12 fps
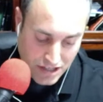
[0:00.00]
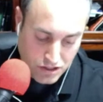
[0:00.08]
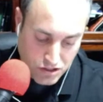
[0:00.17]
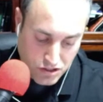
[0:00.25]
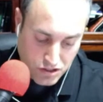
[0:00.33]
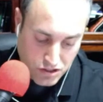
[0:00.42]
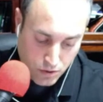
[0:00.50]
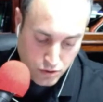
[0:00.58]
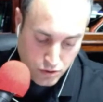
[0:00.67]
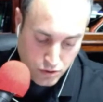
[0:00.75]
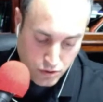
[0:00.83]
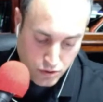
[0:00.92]
social
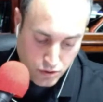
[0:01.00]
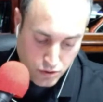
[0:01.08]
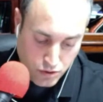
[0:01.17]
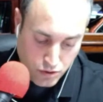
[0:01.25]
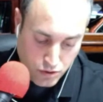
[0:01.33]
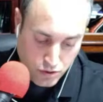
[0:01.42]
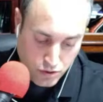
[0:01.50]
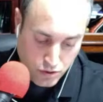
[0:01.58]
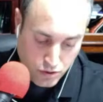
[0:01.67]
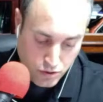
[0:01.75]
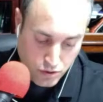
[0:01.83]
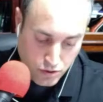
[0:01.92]
world following a
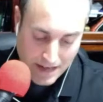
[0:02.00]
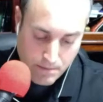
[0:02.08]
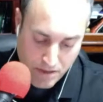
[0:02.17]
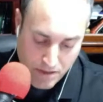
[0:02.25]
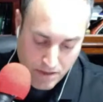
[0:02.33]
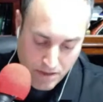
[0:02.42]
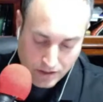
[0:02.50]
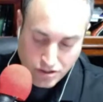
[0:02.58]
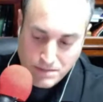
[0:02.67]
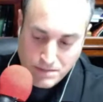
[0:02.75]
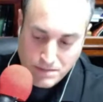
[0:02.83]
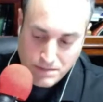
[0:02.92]
systematic
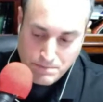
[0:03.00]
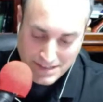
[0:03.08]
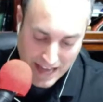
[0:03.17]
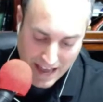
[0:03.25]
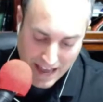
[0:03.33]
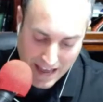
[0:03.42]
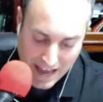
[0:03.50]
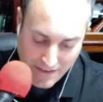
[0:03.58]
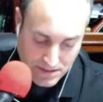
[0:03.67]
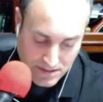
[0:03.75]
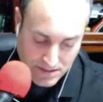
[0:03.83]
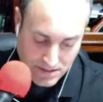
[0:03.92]
methodology based on
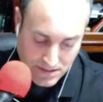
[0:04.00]
evidence.